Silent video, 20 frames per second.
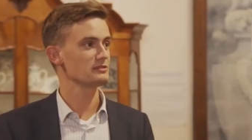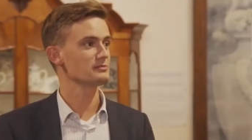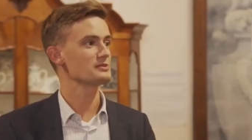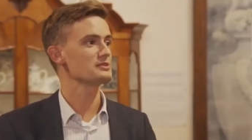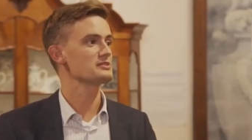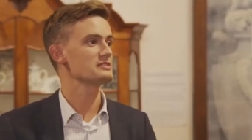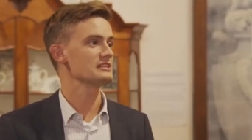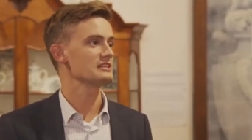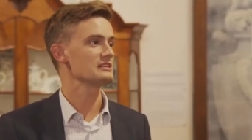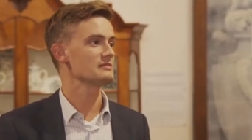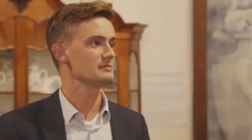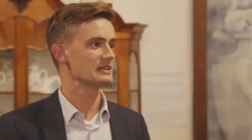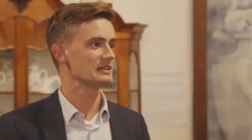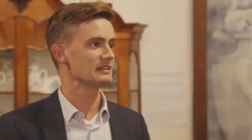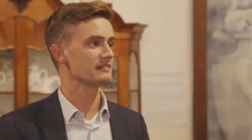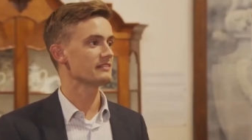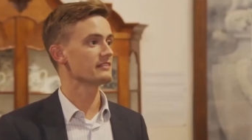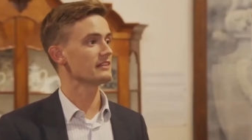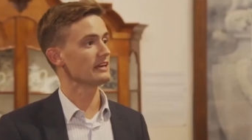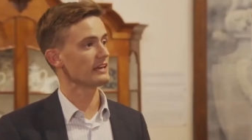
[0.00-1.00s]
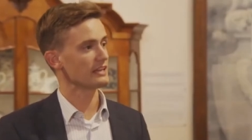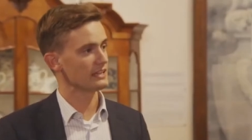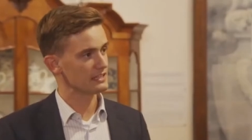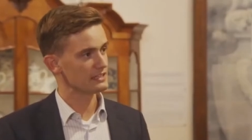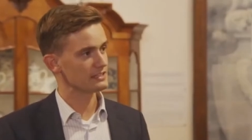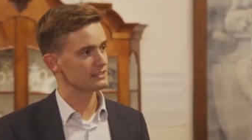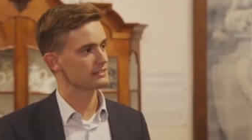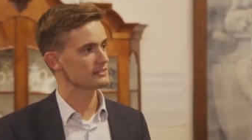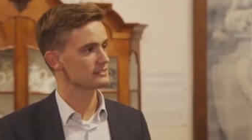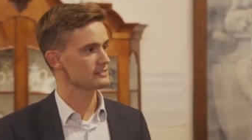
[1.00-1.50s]
museum in The
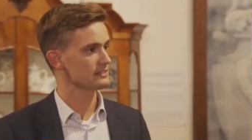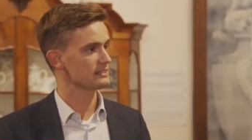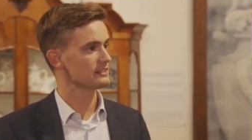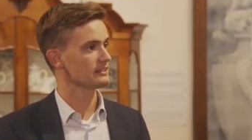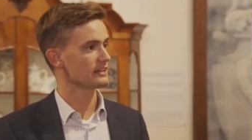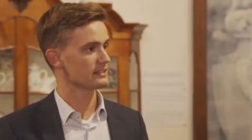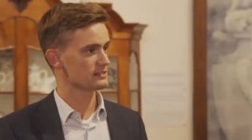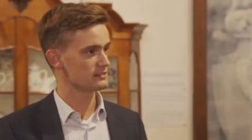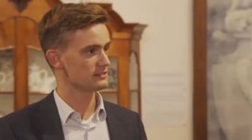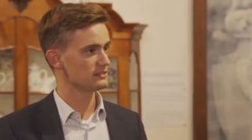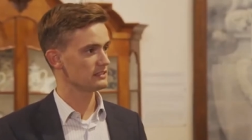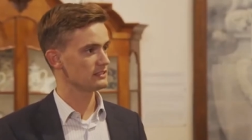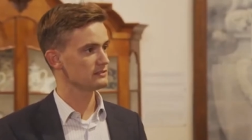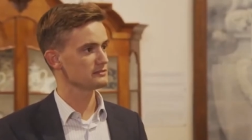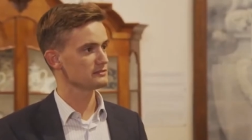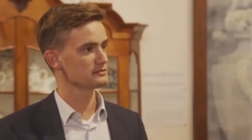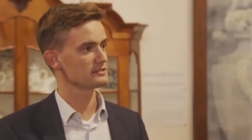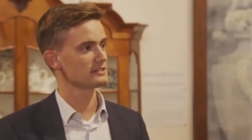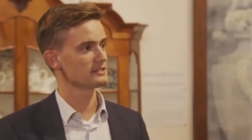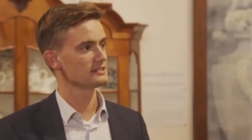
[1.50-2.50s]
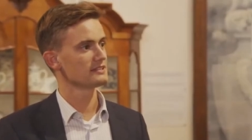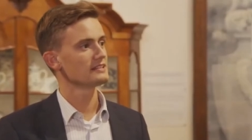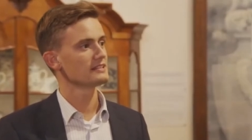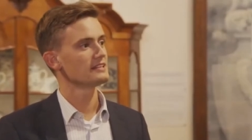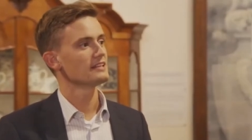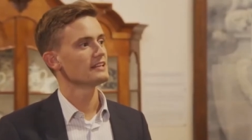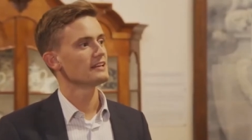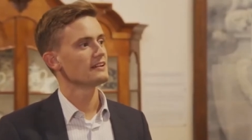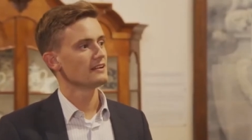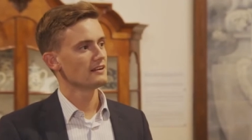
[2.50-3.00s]
Hague, the city next to Delft.
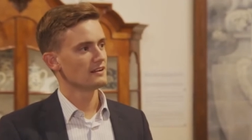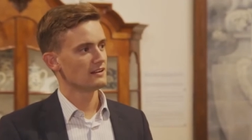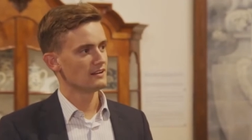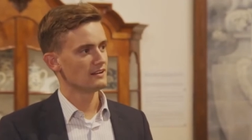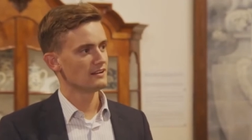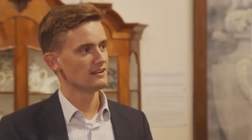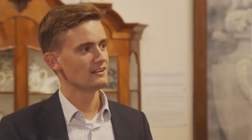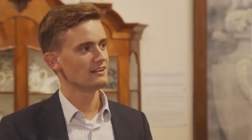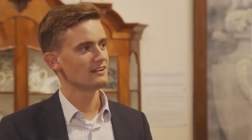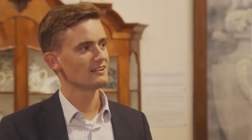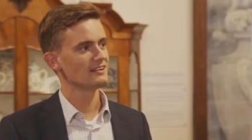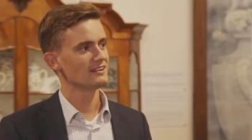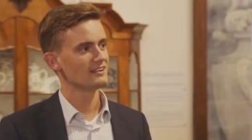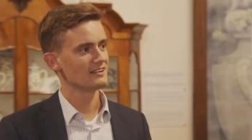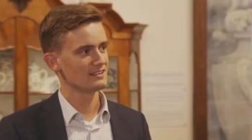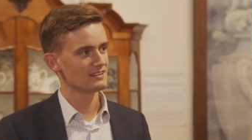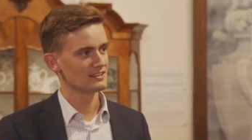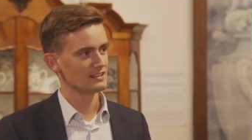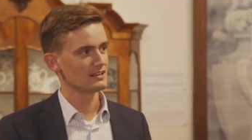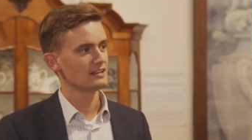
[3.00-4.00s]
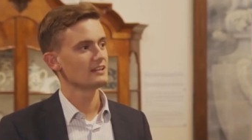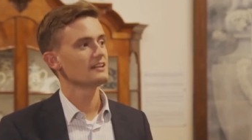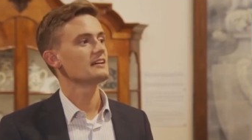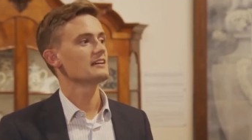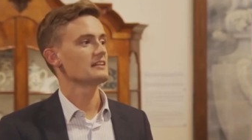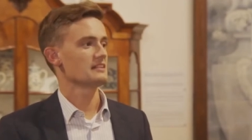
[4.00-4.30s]
That's only 10 minutes or so, is it?